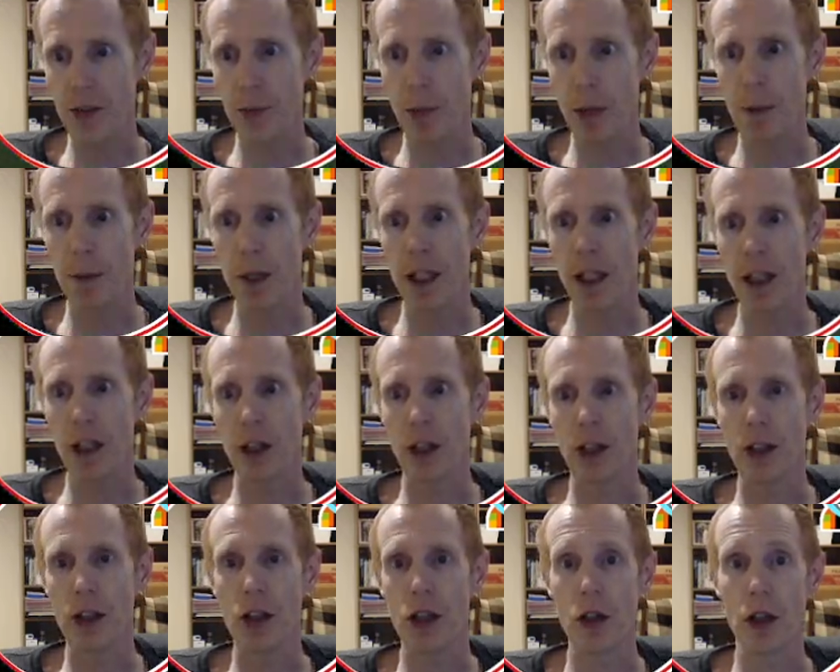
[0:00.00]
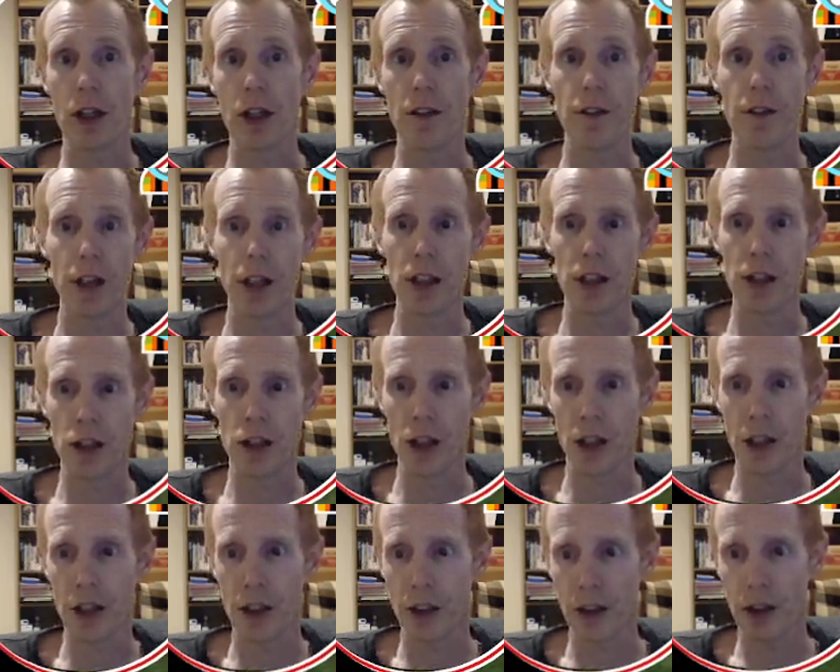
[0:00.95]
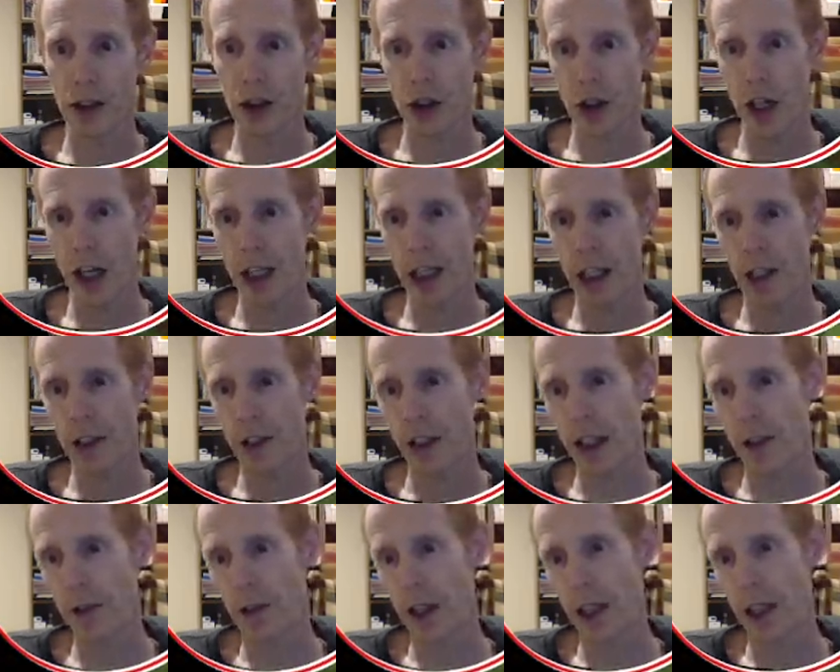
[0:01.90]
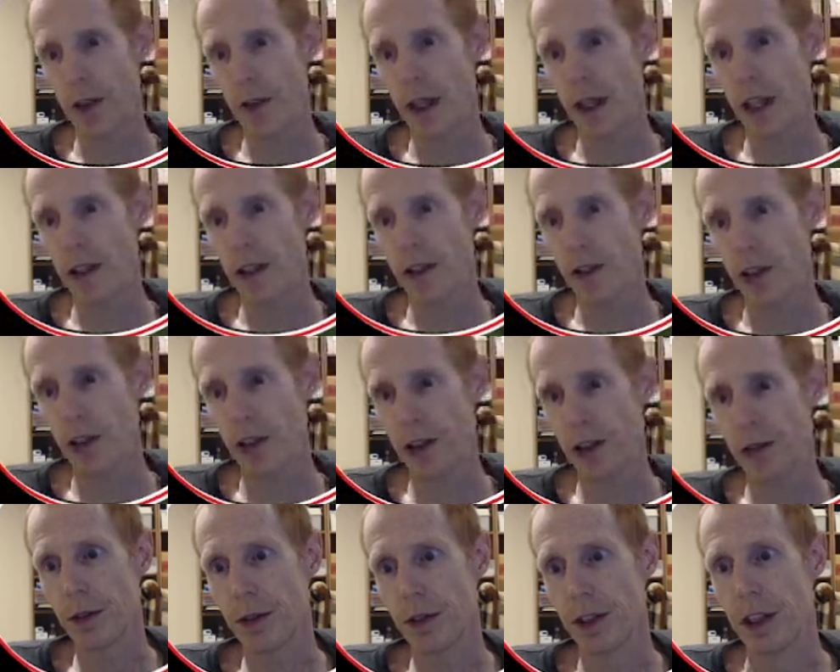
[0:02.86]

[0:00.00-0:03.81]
Maybe you're doing a villager trading thing right away, so